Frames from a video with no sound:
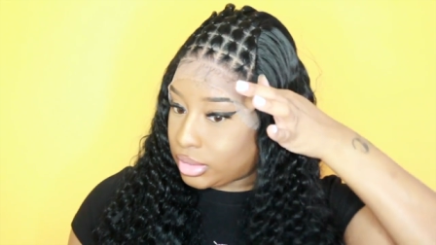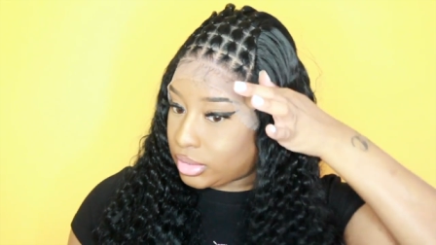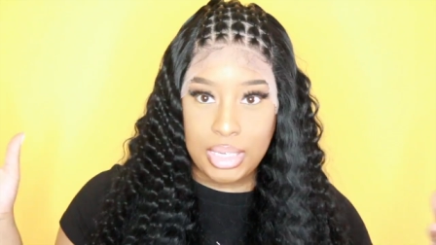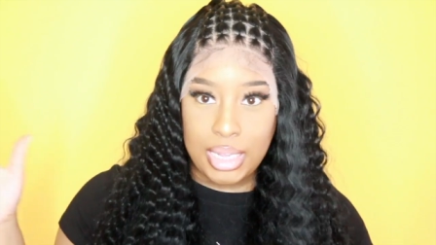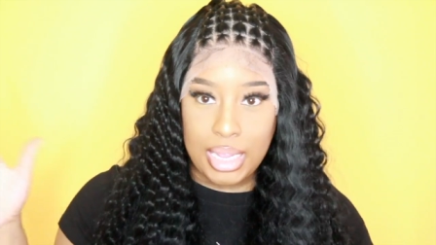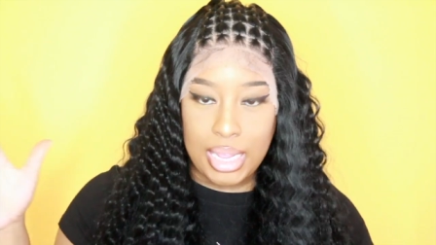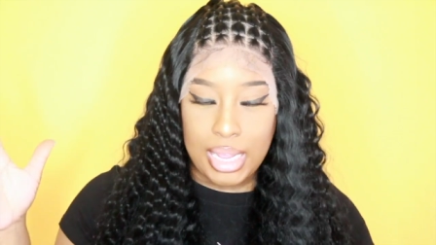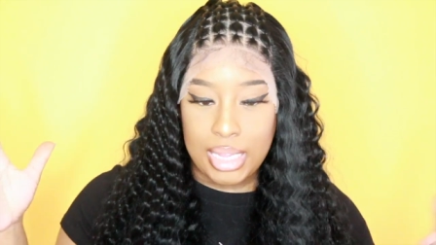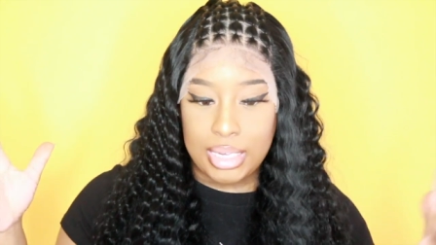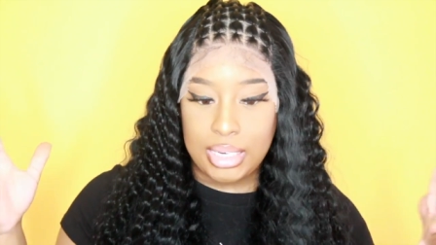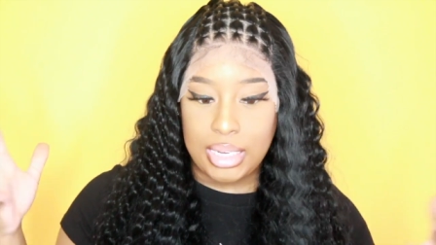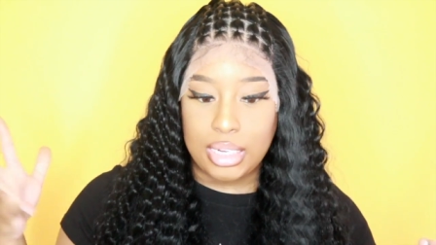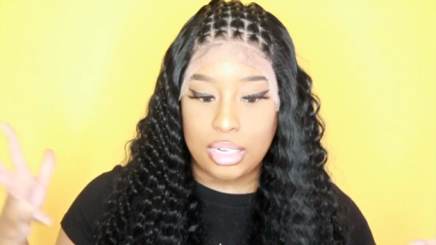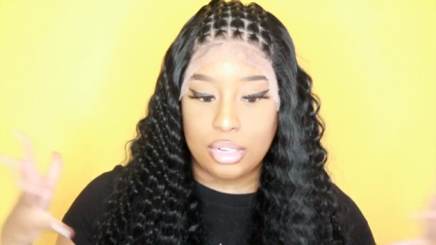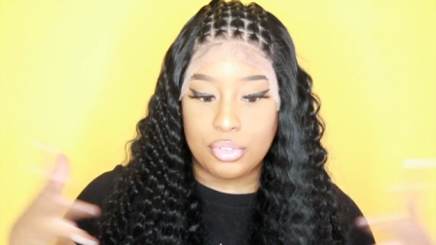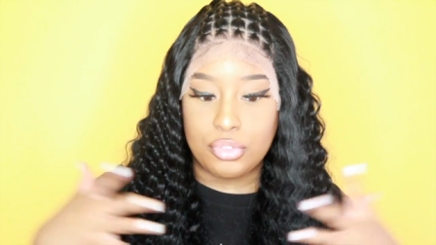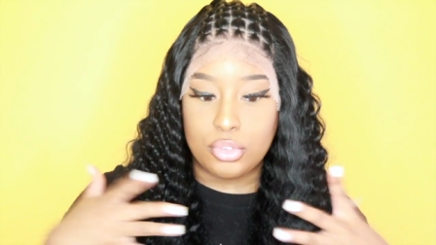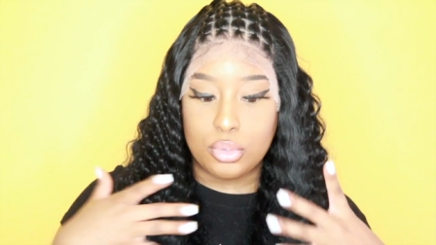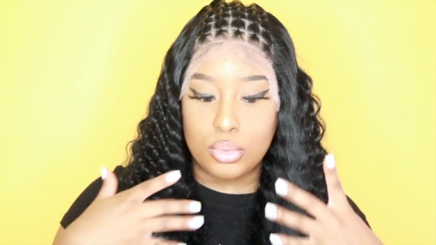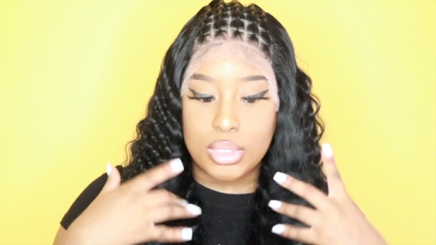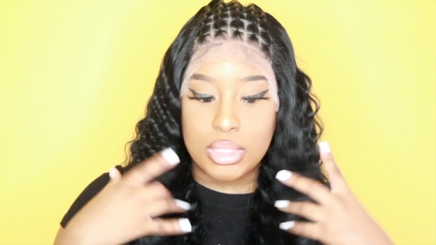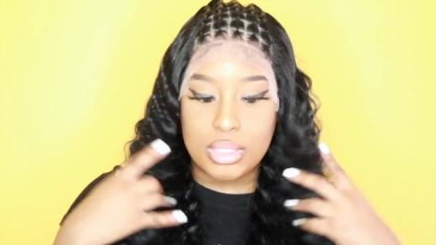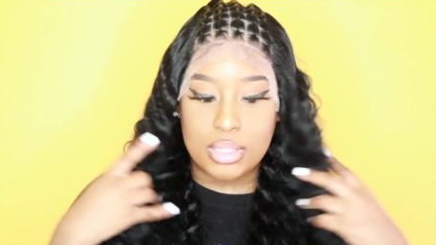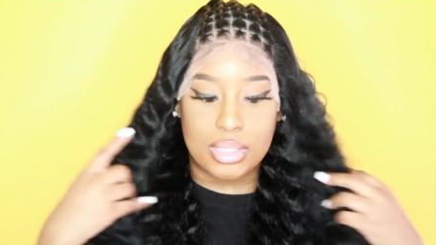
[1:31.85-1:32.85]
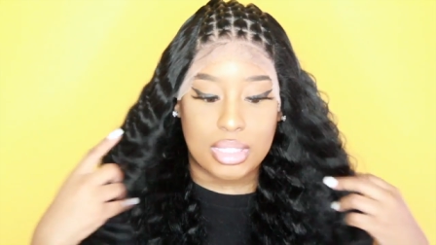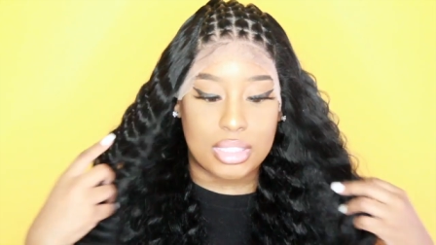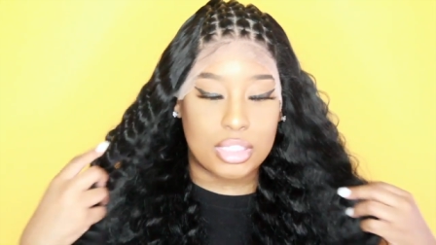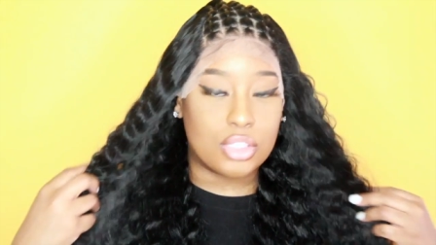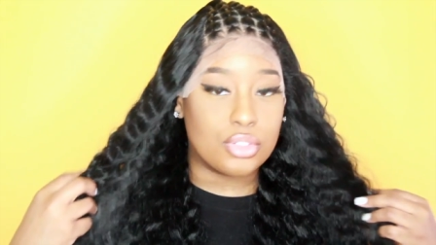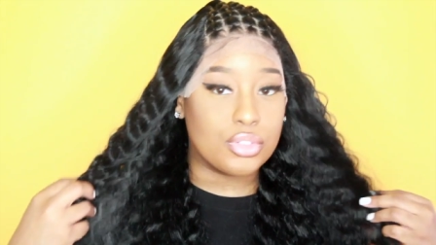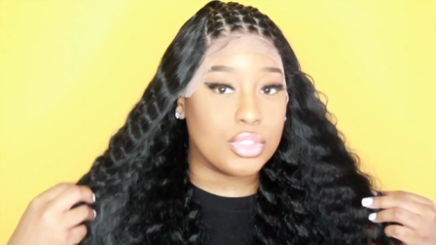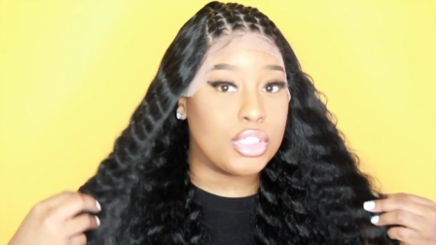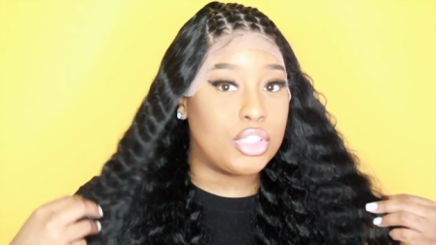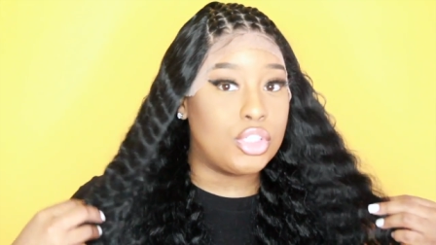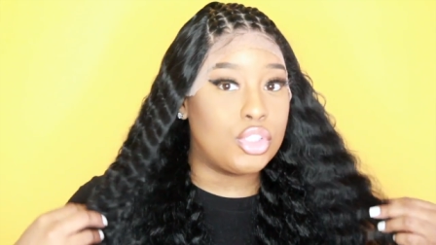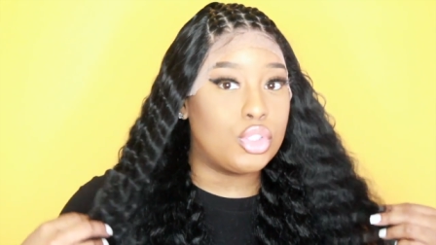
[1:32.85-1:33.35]
I'm gonna add like a few
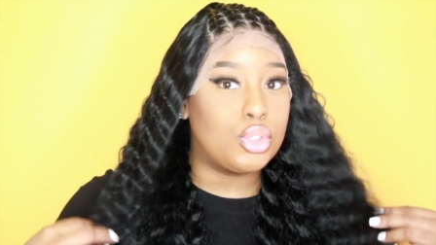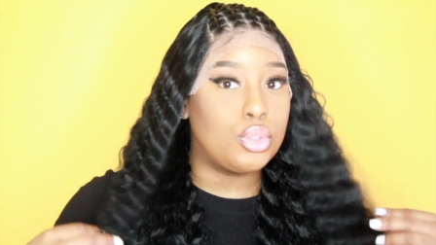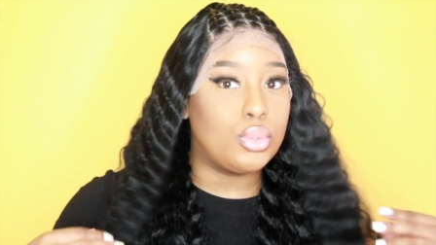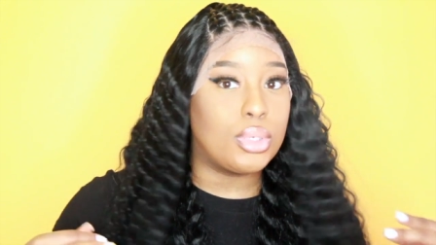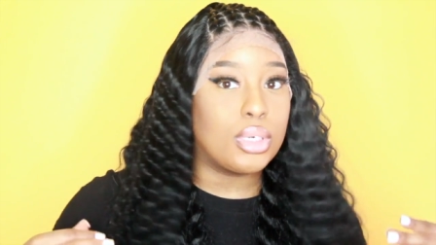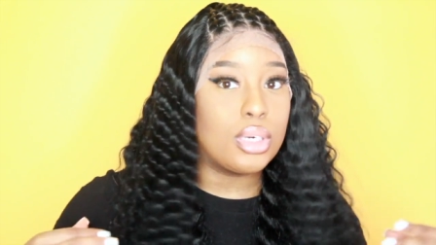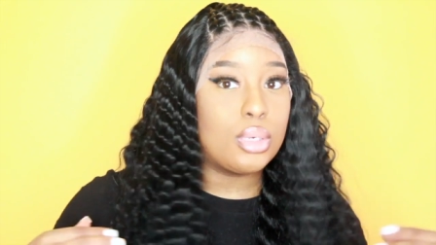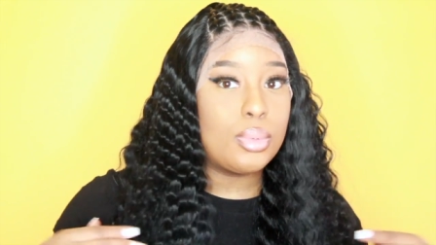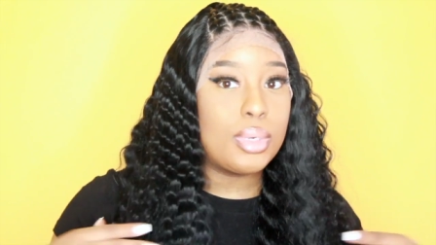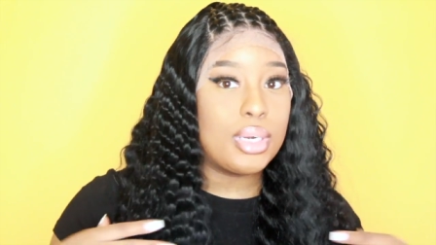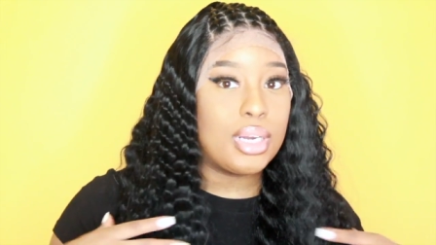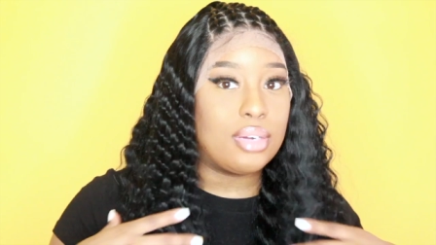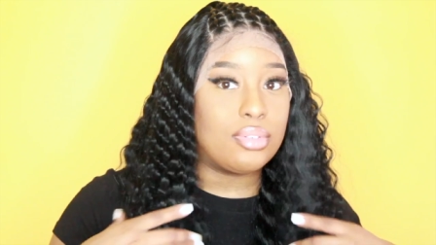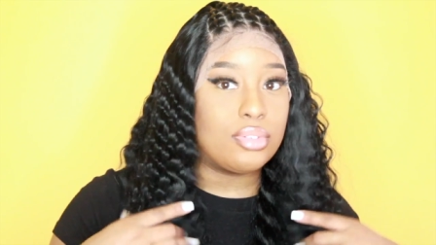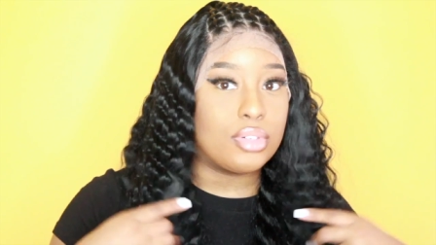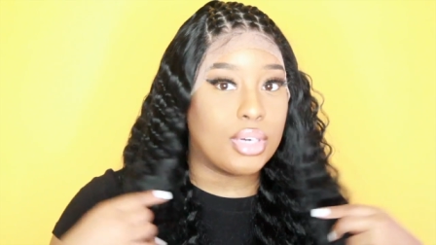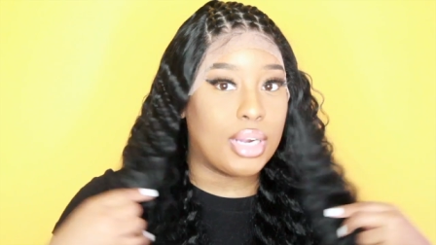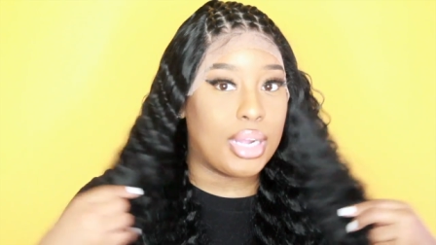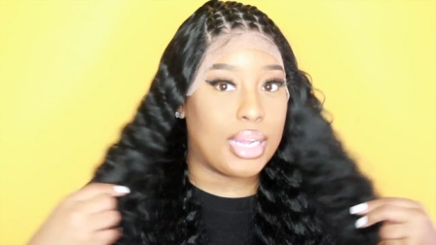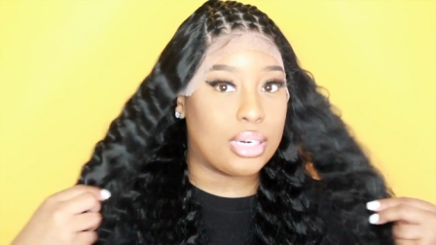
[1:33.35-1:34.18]
accessories to it or whatever.